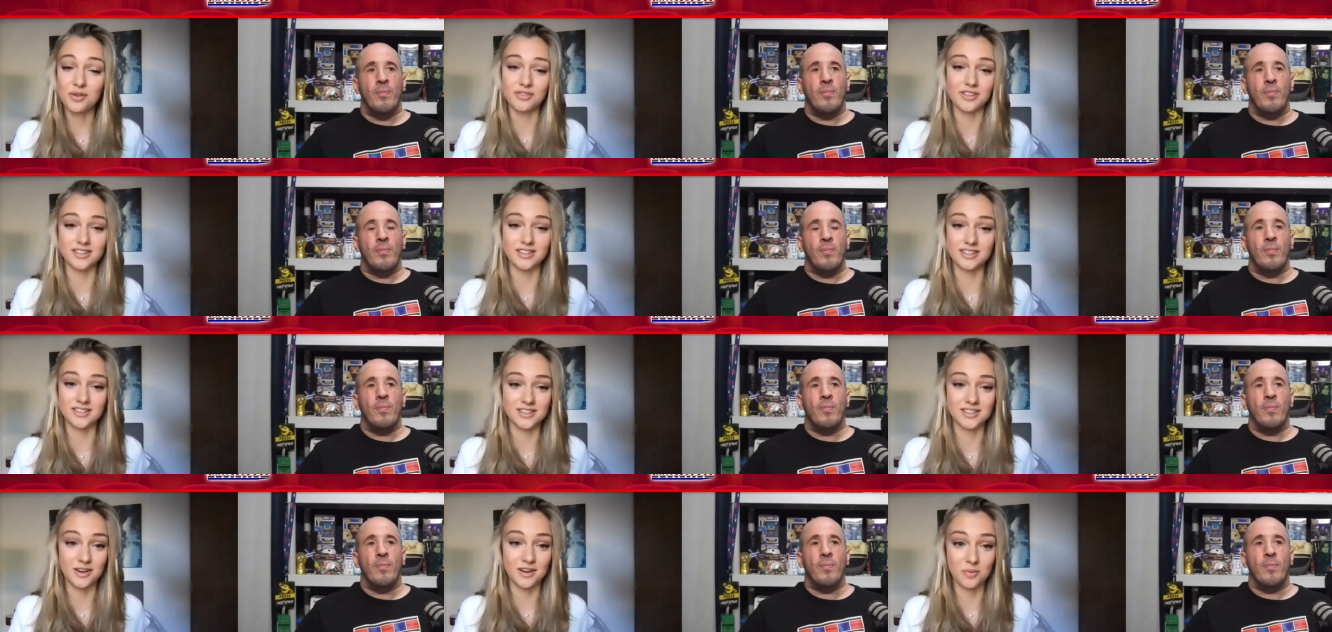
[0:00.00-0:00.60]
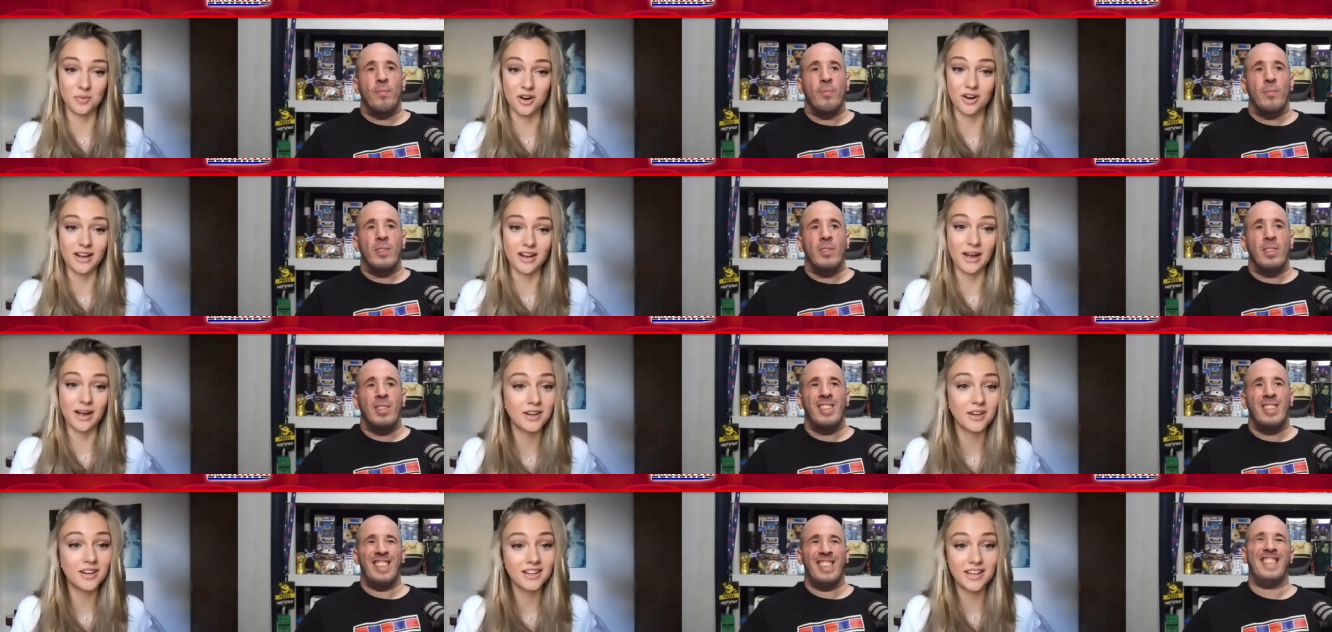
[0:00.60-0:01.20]
Speaker 1: this is going to work.
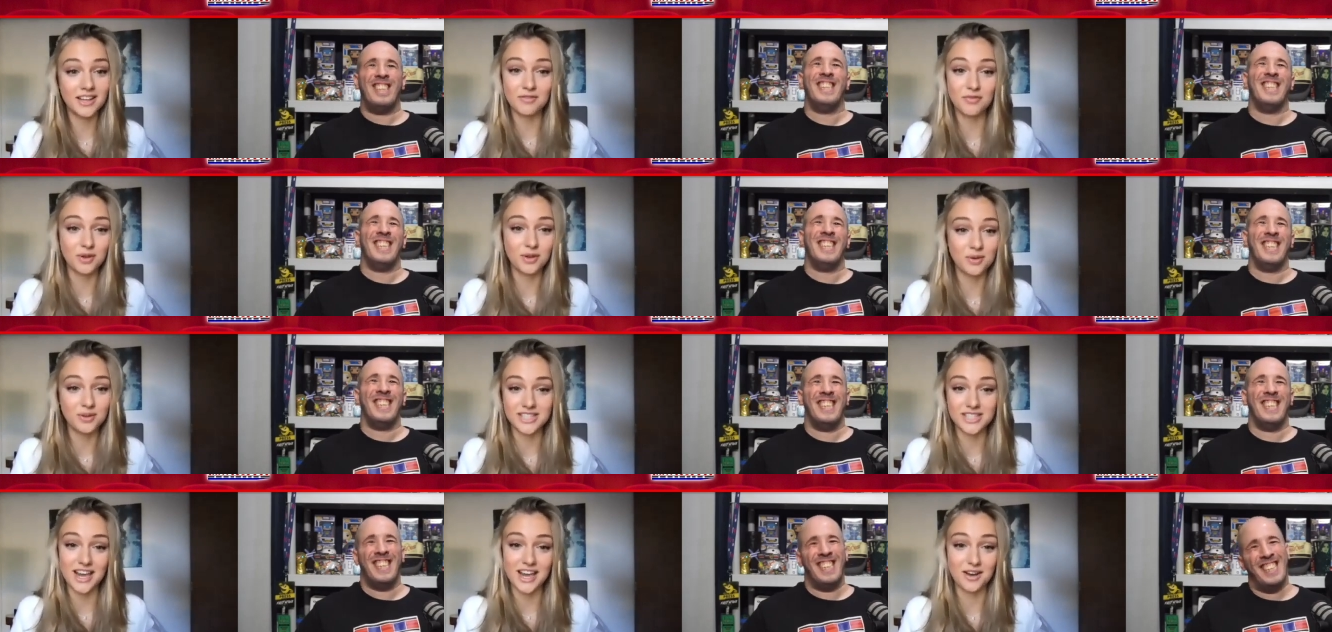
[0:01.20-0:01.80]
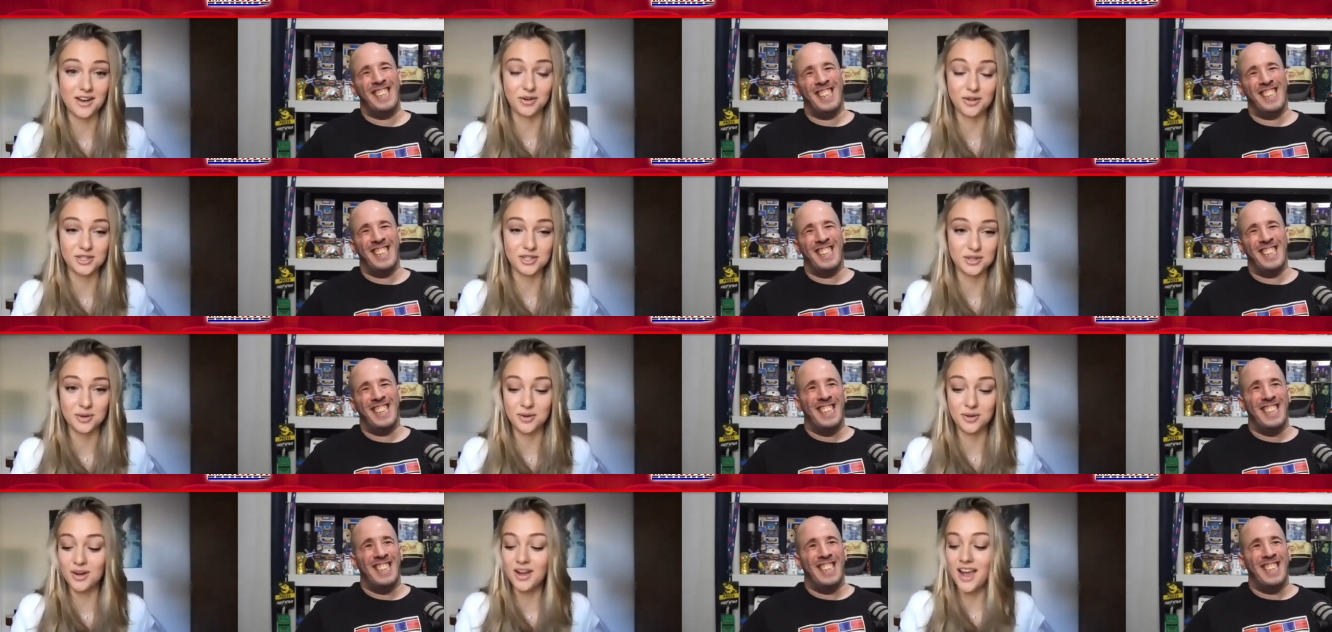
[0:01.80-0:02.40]
I'm going to give you a take or
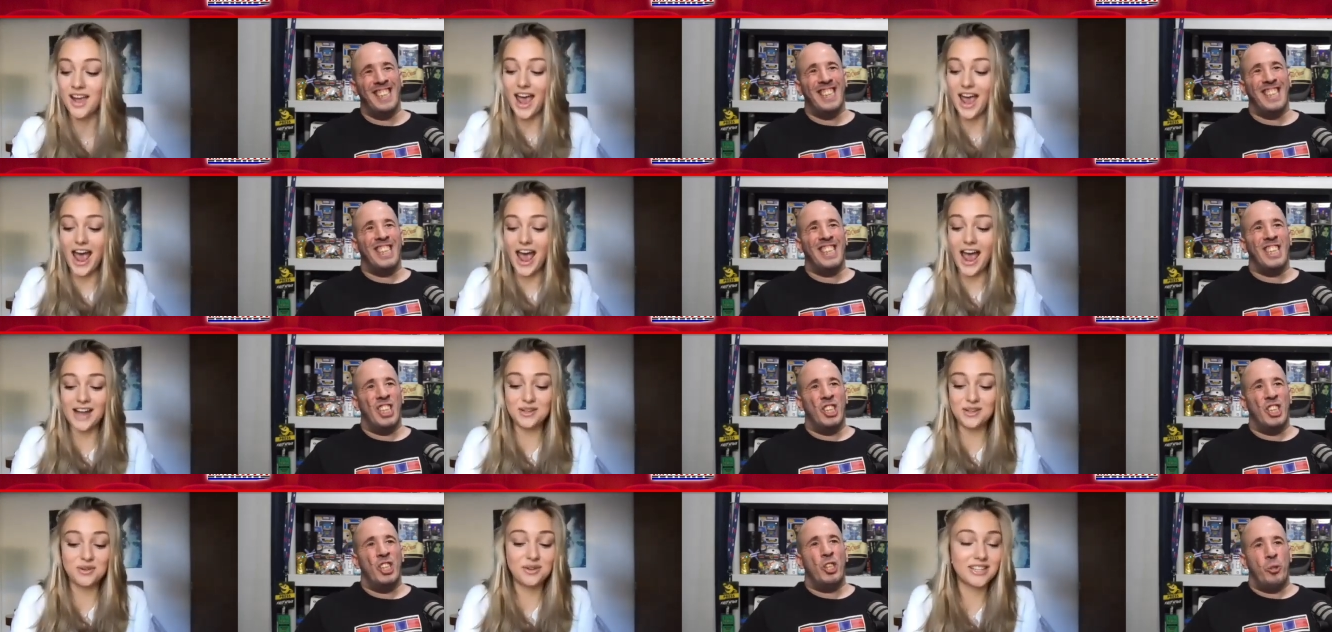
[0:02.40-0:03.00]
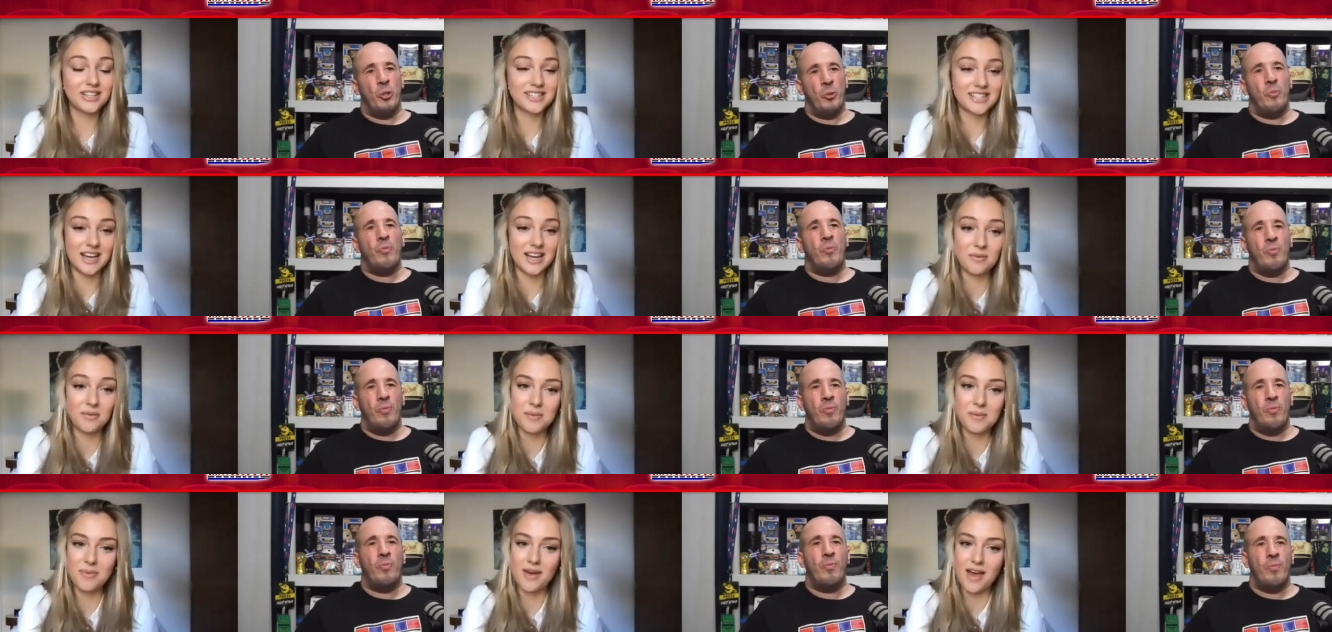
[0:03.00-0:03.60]
two and you can tell
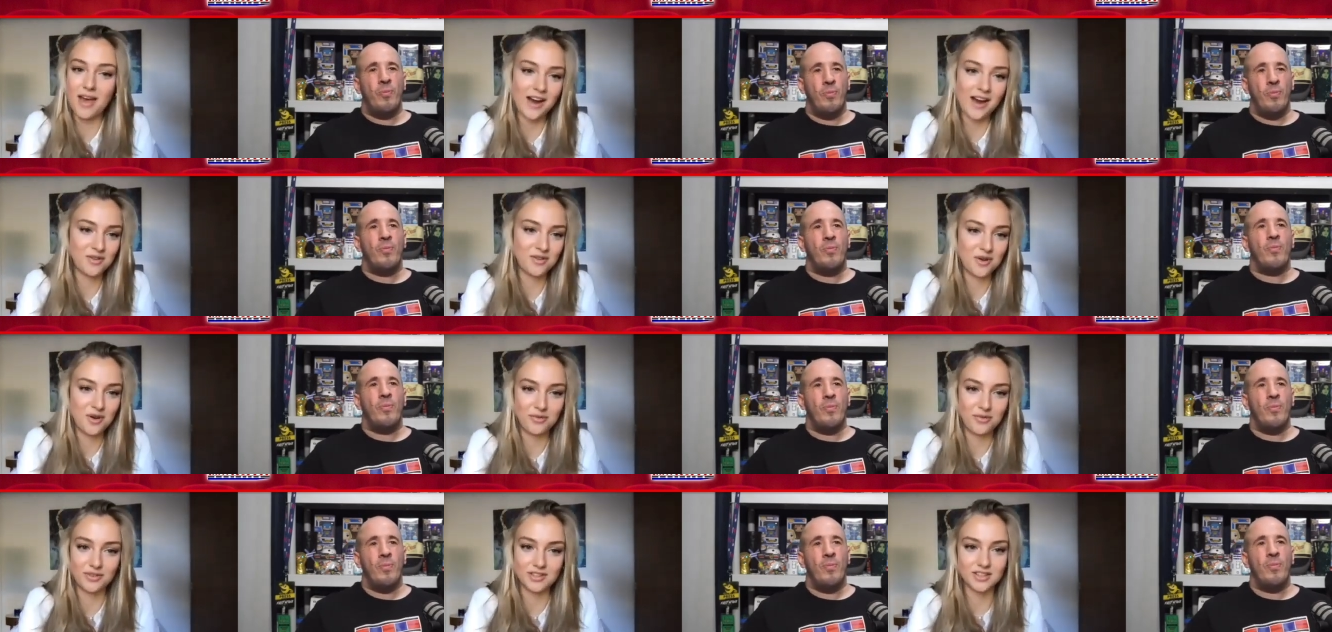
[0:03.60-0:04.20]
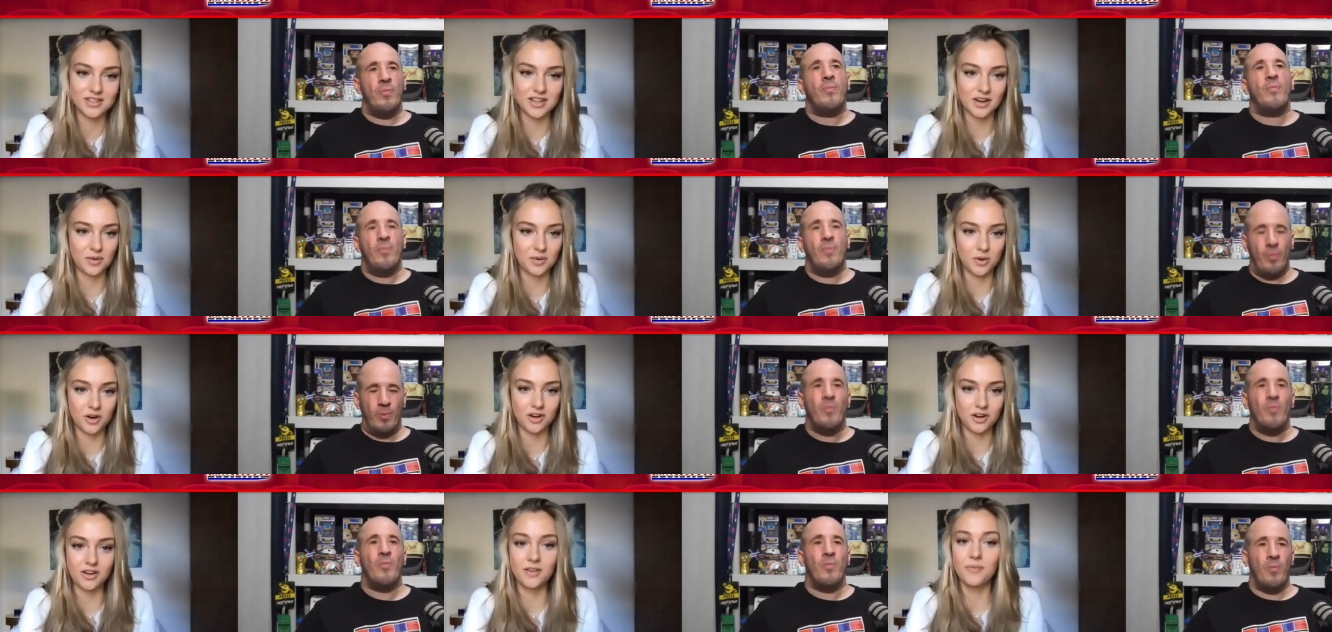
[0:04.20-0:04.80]
me, but I don't know if it's going to
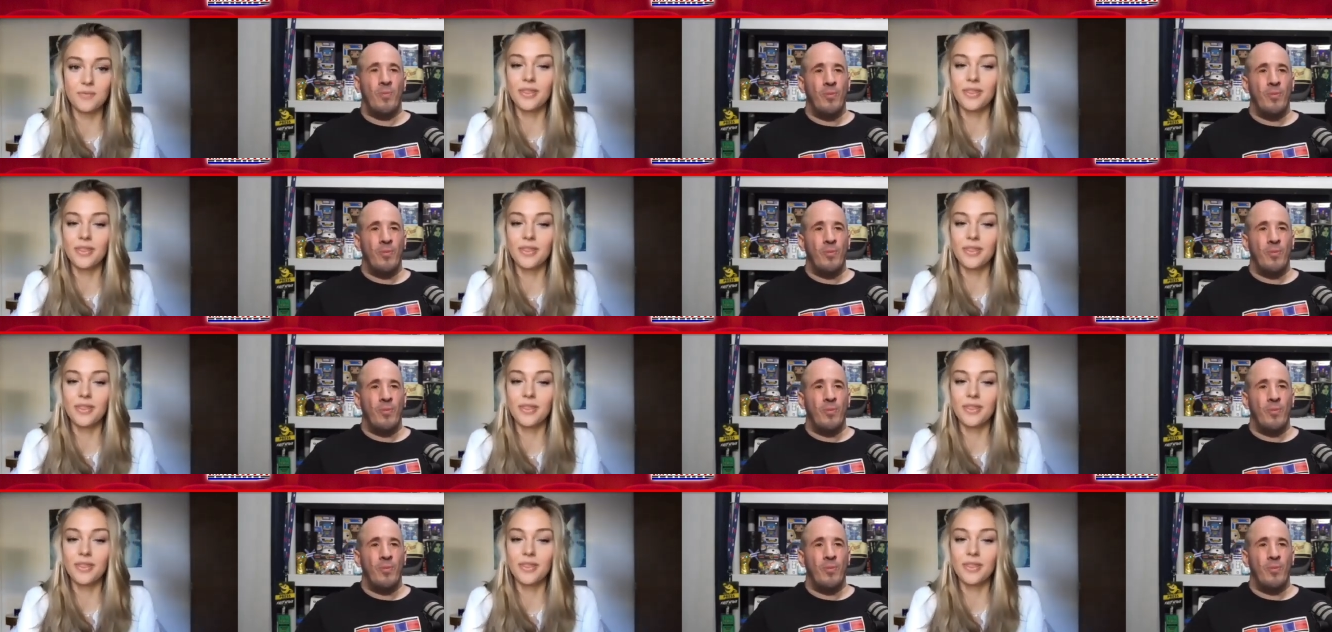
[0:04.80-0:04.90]
work.